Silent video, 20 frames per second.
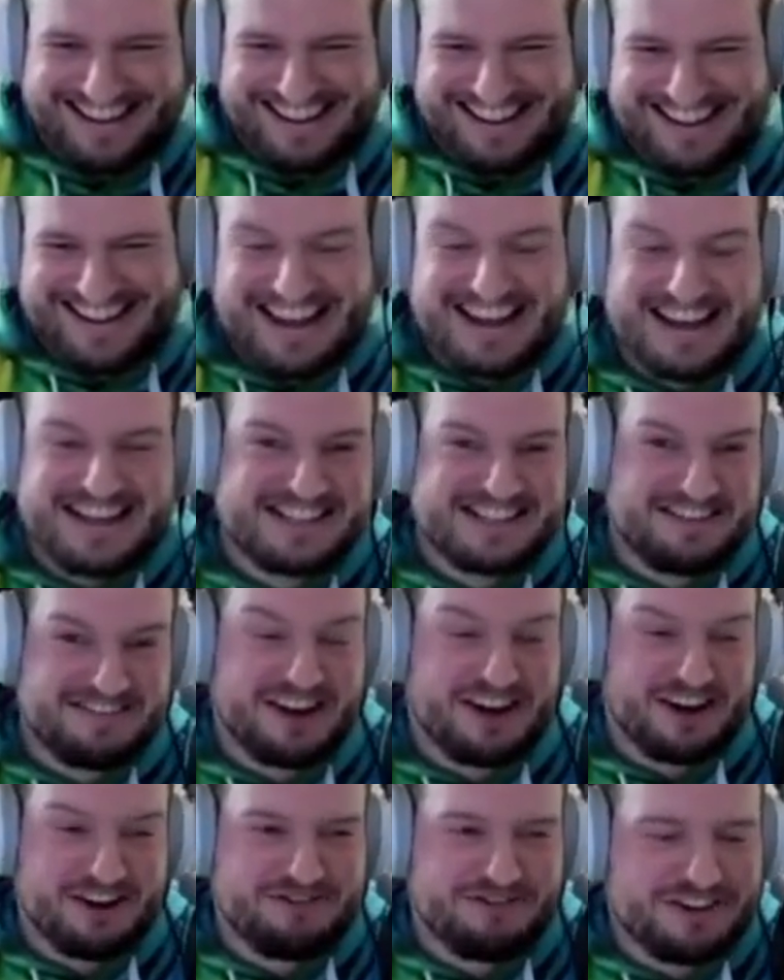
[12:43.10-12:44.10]
It's
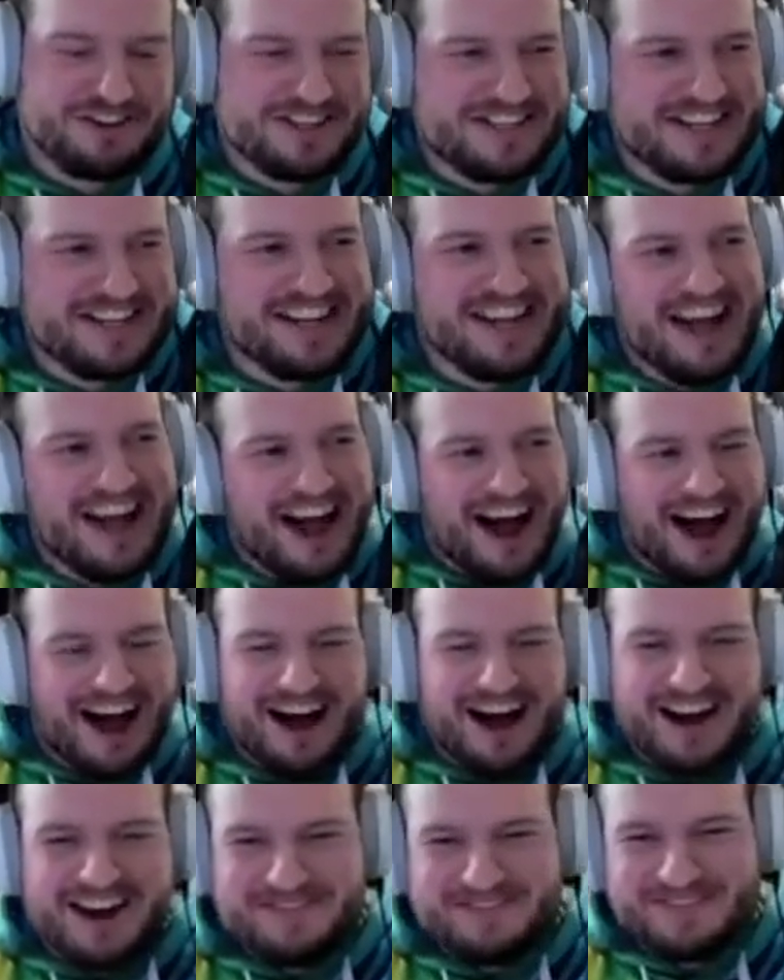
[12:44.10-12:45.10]
definitely
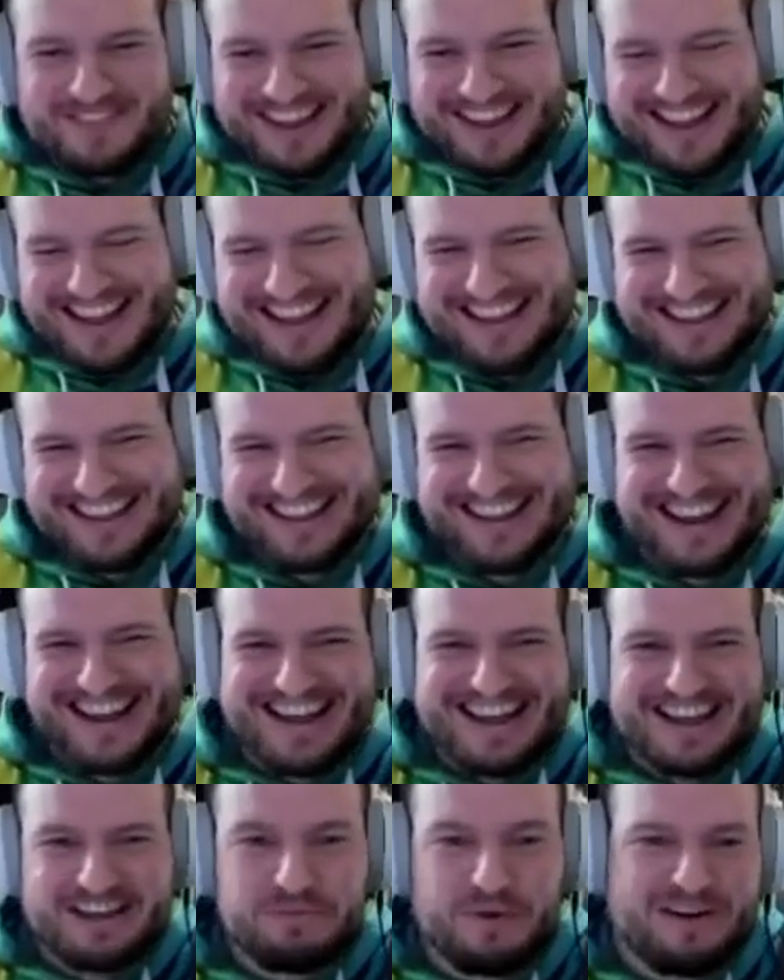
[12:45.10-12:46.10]

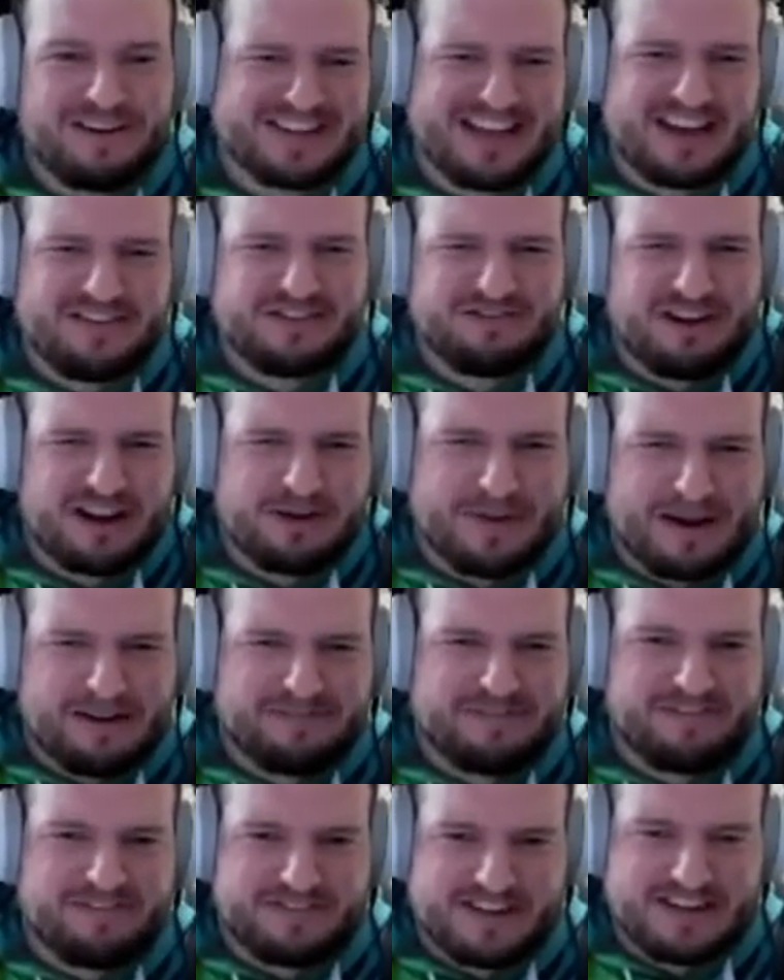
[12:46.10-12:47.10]
Hydrocity. Where it saves around
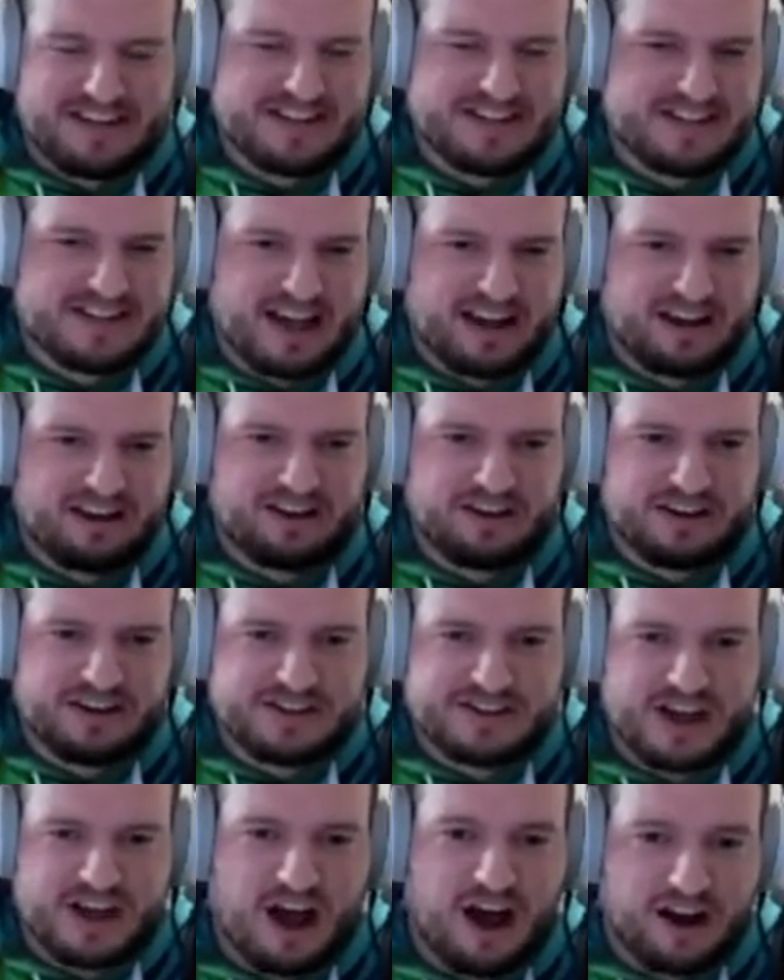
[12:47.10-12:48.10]
about 15
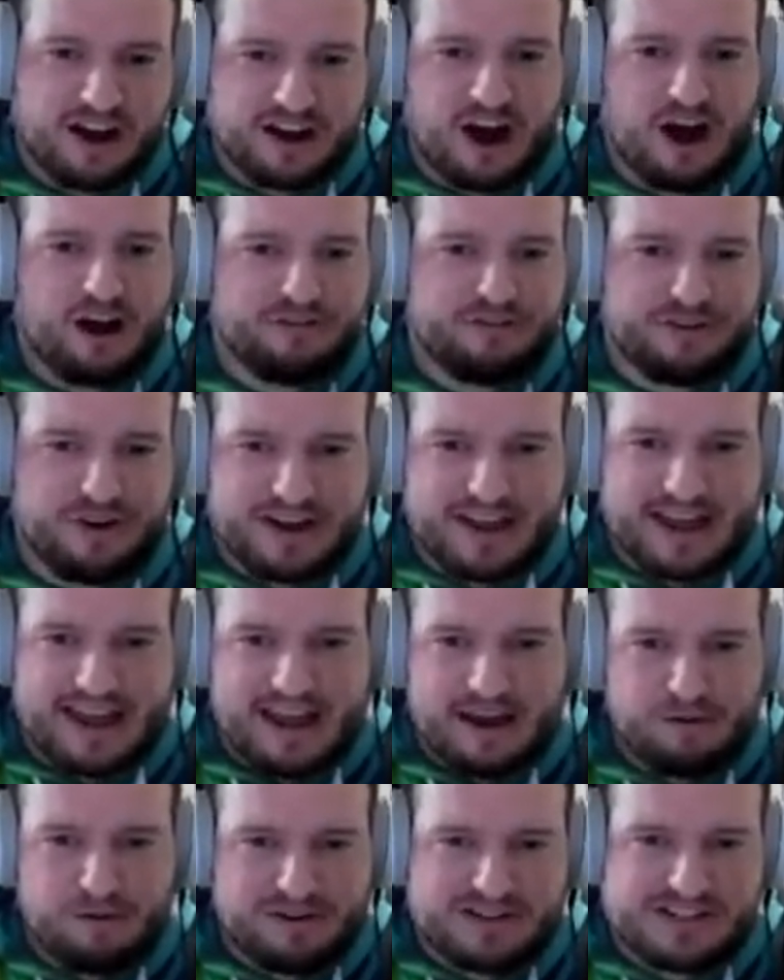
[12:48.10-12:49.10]
seconds. Carnival Night
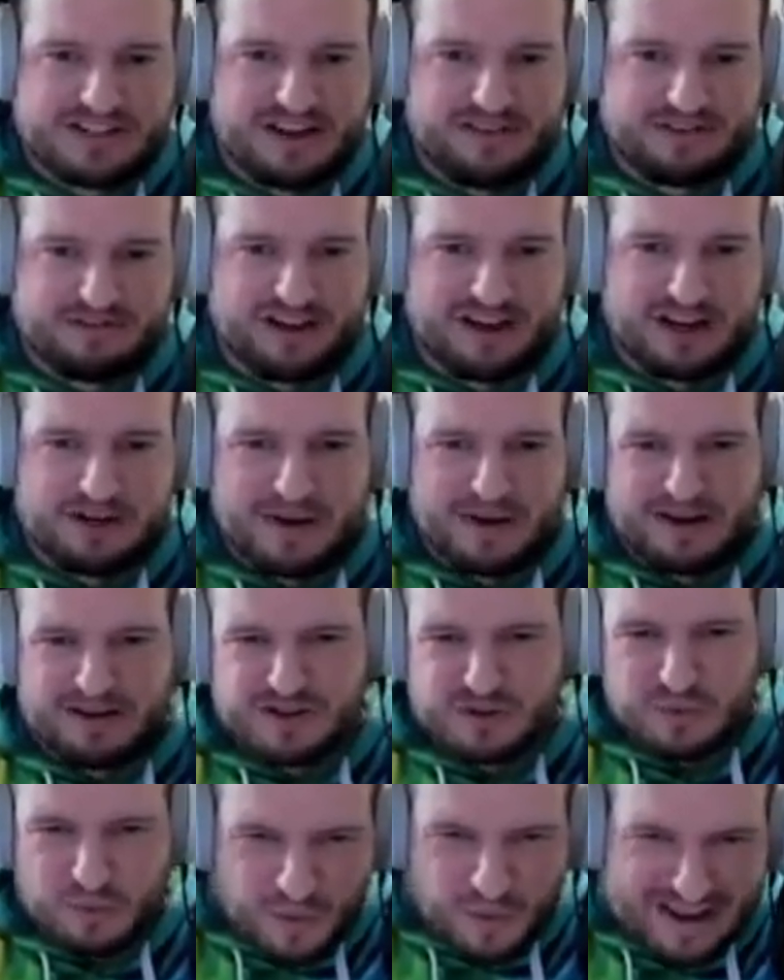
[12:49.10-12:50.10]
here, where it saves around
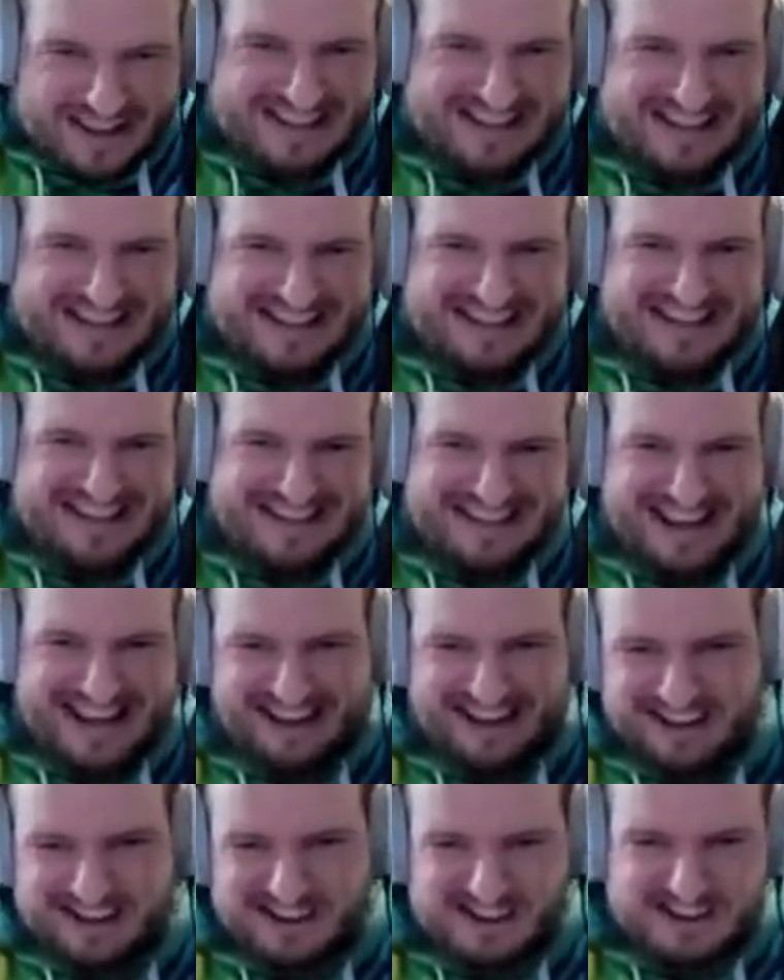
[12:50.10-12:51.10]
about 20
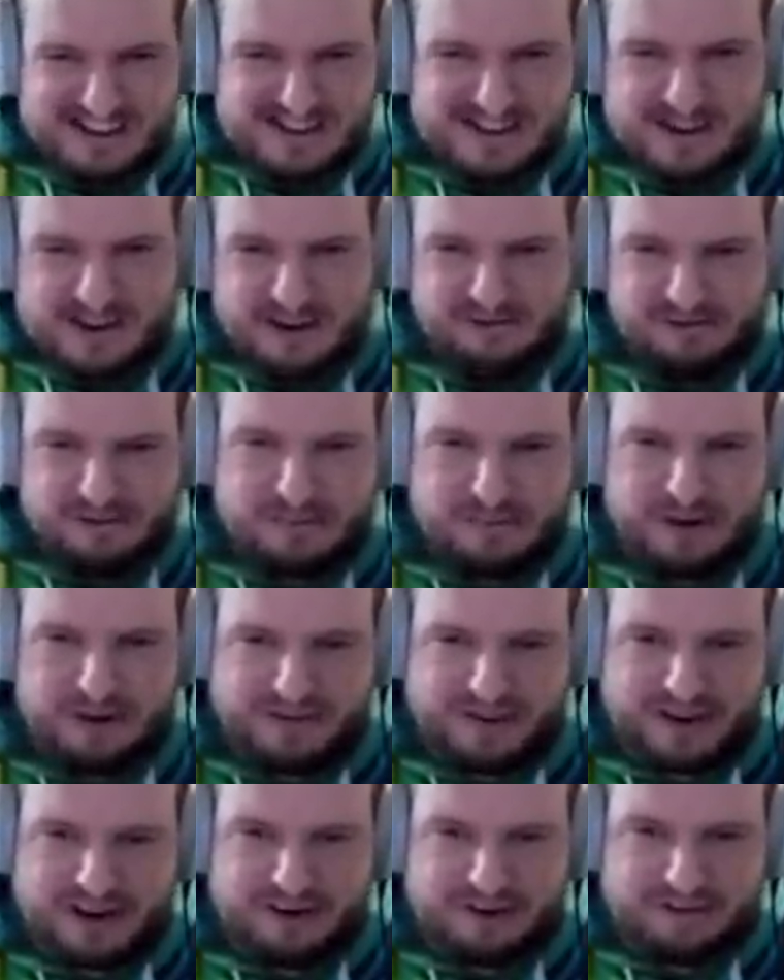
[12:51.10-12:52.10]
seconds over a
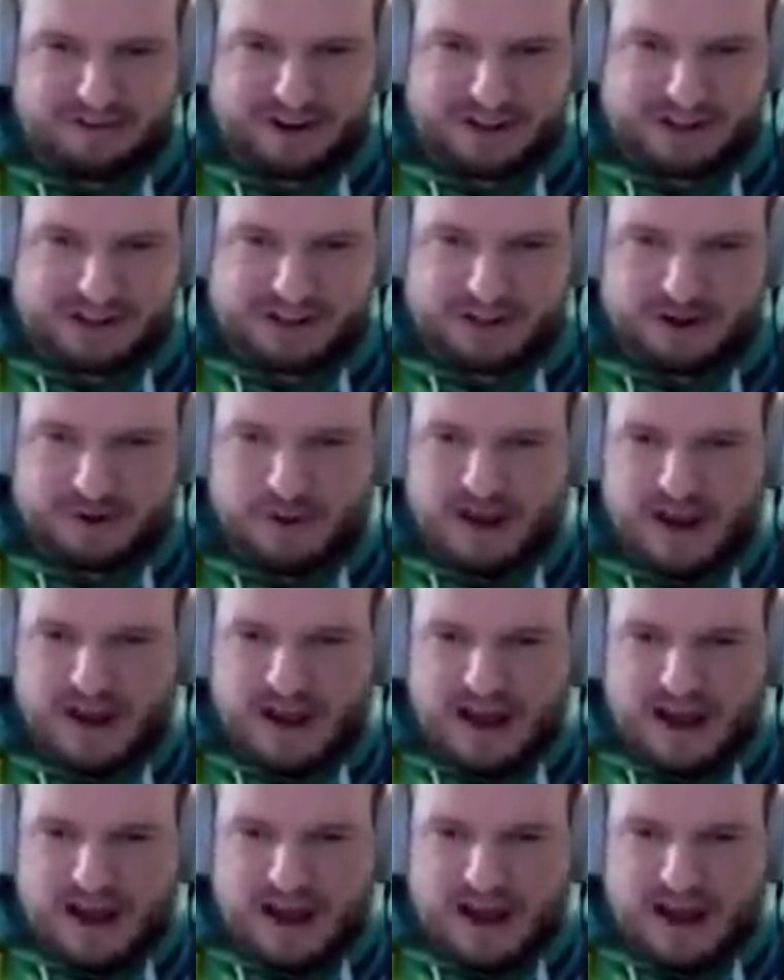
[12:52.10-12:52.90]
perfect Carnival Night 2.